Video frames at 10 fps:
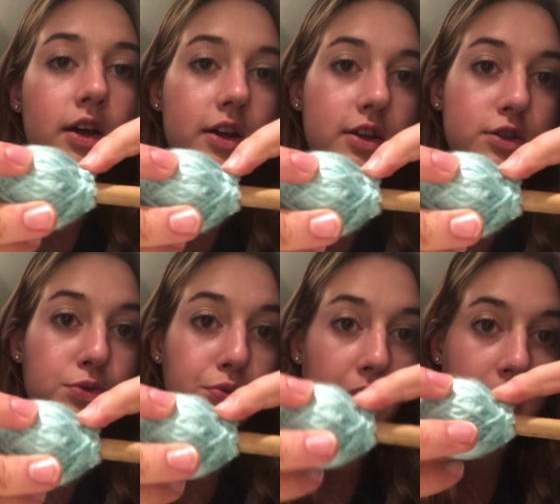is
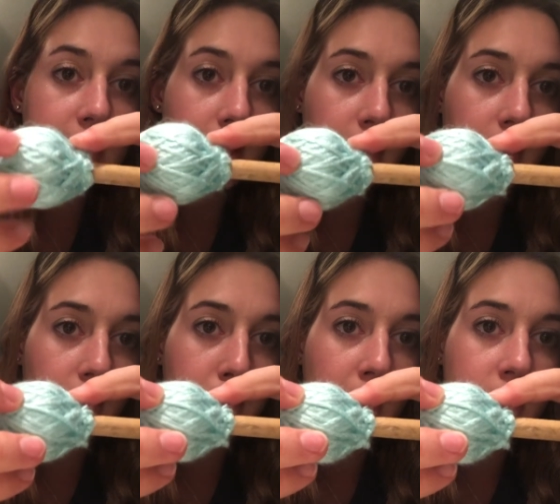right down here,
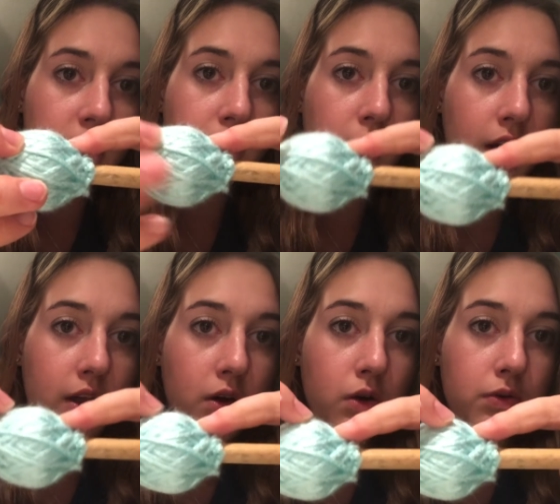because if you cut
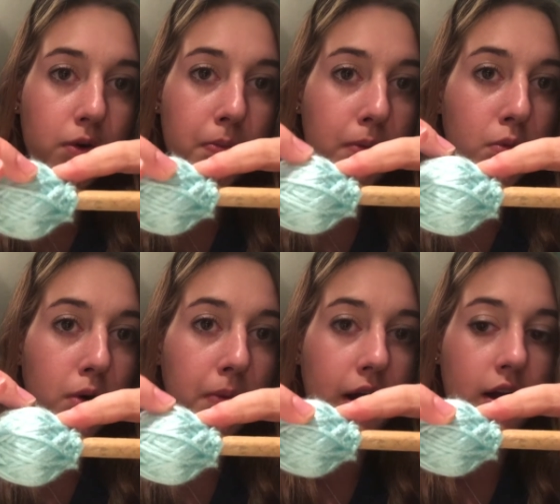over but more
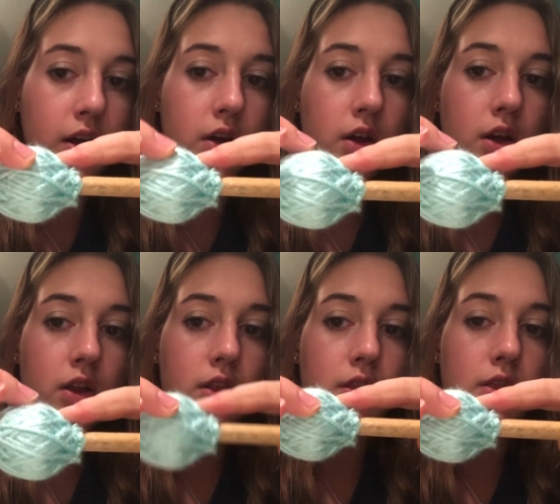by
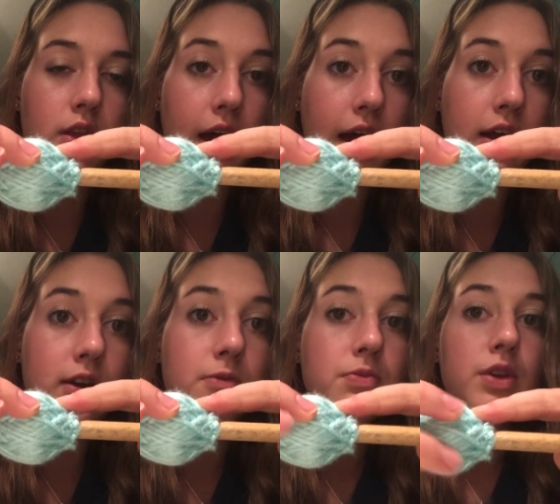the head,
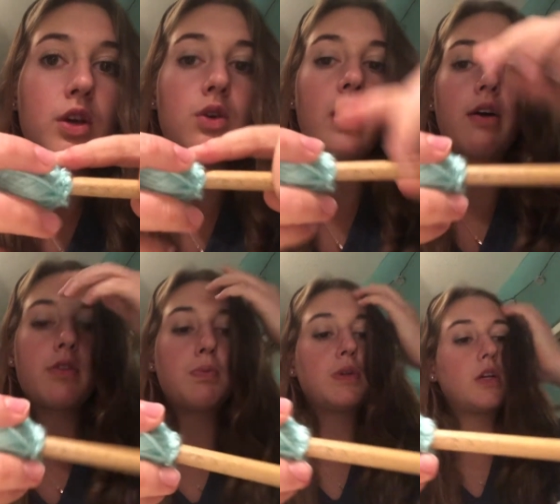you have the
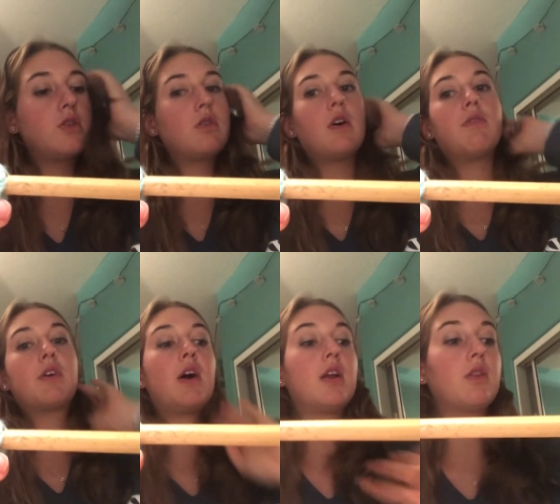potential of
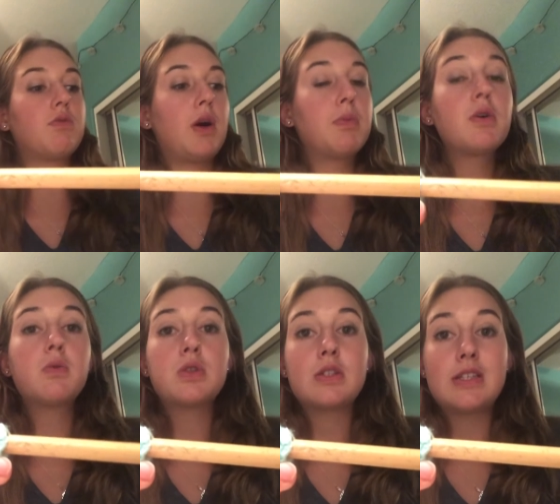cutting the rubber,
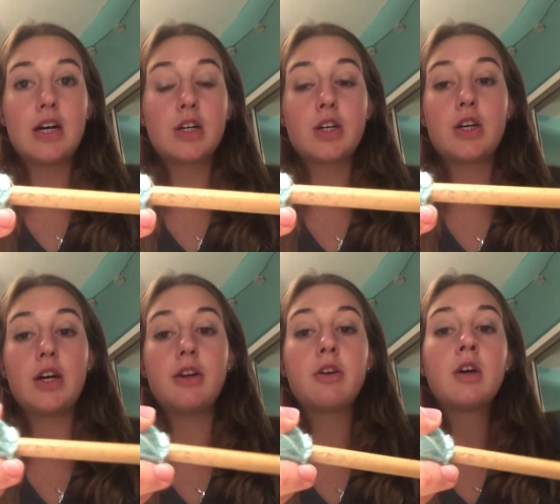which is not
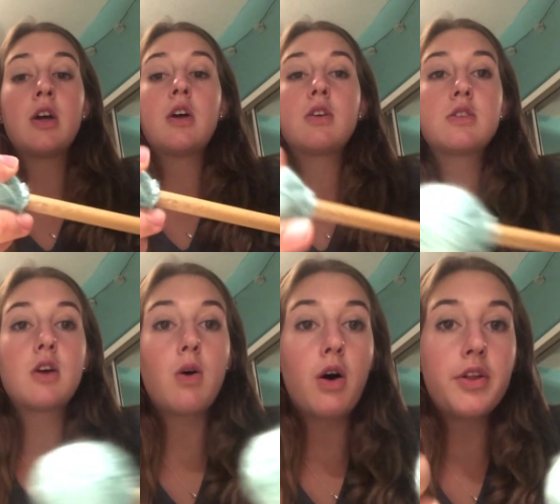good.
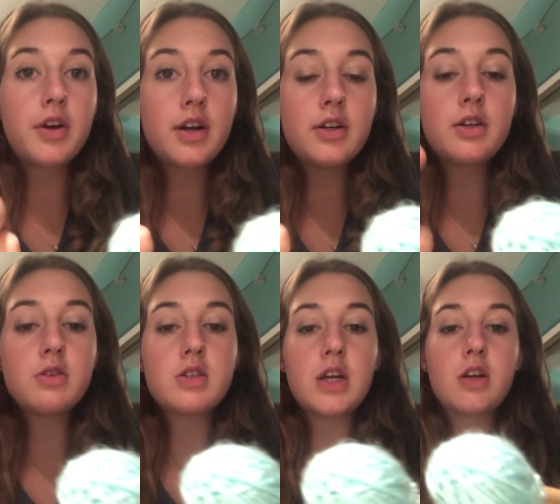So all you're gonna do
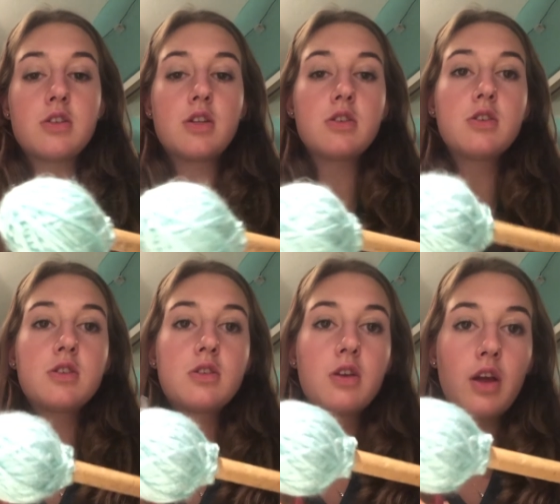is take your
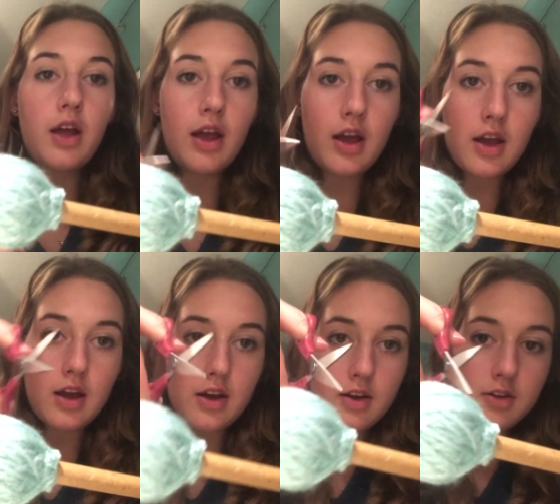scissors
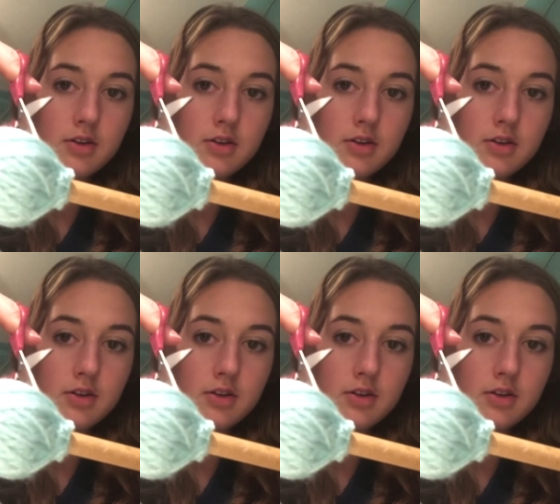and